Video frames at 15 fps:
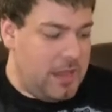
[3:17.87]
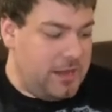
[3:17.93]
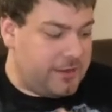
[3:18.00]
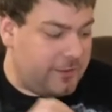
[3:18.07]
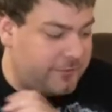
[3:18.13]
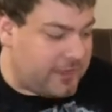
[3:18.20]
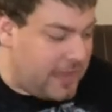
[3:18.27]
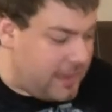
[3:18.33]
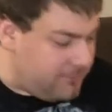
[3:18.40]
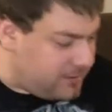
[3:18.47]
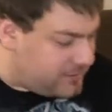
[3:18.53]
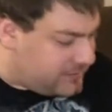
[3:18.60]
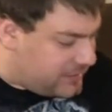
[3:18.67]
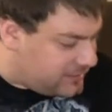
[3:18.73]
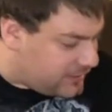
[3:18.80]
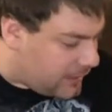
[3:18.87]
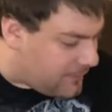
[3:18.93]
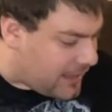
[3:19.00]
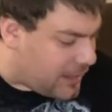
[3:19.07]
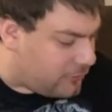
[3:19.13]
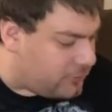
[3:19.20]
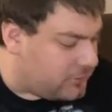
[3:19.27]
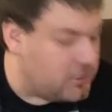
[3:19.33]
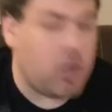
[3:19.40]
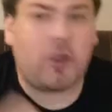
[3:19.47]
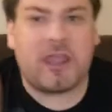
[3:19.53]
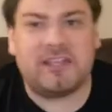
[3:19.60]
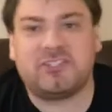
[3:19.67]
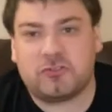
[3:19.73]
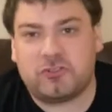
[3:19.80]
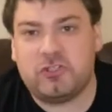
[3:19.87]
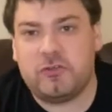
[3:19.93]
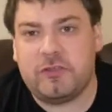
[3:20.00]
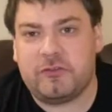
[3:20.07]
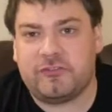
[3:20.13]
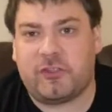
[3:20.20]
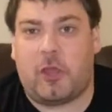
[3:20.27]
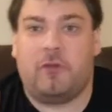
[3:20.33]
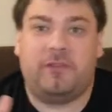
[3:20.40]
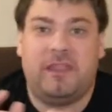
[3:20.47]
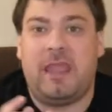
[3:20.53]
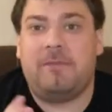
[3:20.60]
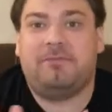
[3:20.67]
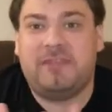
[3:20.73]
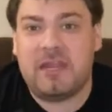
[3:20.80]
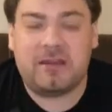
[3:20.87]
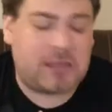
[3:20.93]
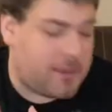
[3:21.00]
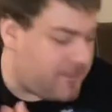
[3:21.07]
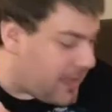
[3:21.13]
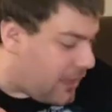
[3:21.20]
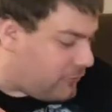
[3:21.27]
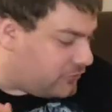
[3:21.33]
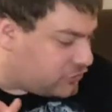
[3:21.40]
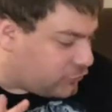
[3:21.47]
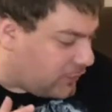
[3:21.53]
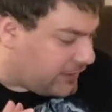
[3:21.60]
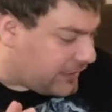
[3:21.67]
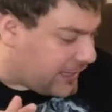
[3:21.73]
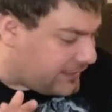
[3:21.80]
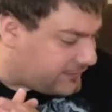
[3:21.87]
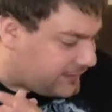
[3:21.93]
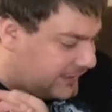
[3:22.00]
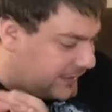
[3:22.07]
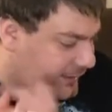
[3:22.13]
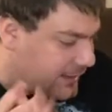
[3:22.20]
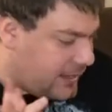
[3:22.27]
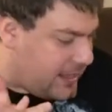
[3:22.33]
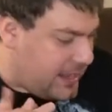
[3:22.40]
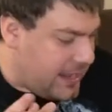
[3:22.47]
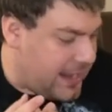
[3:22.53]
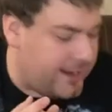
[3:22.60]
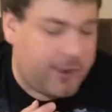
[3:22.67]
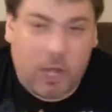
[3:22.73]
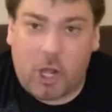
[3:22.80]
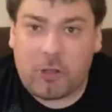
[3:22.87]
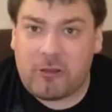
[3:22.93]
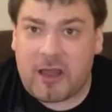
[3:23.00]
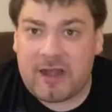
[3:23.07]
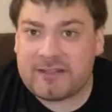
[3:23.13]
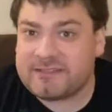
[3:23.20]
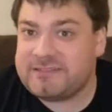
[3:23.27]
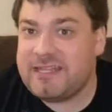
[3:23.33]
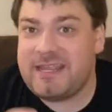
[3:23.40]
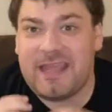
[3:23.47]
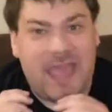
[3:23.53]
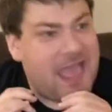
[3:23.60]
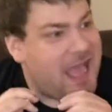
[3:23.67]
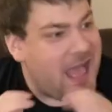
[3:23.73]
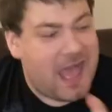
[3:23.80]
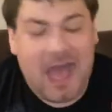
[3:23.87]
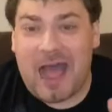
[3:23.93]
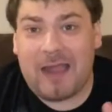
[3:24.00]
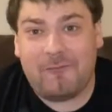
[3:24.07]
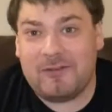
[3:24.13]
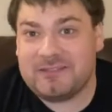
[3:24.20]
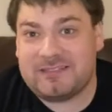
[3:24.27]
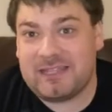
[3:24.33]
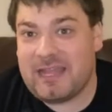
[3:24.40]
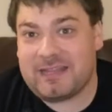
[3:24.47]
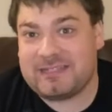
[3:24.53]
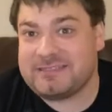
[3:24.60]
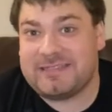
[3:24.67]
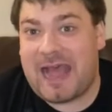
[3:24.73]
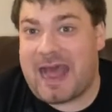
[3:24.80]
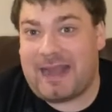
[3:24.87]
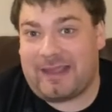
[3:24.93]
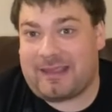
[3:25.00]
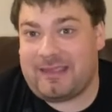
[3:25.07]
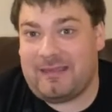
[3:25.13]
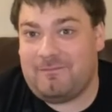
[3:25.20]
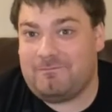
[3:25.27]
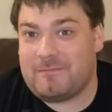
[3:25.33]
Now, the game did come out, okay, so 2 years ago. The game did come out in 2019, and all honesty, I was ecstatic.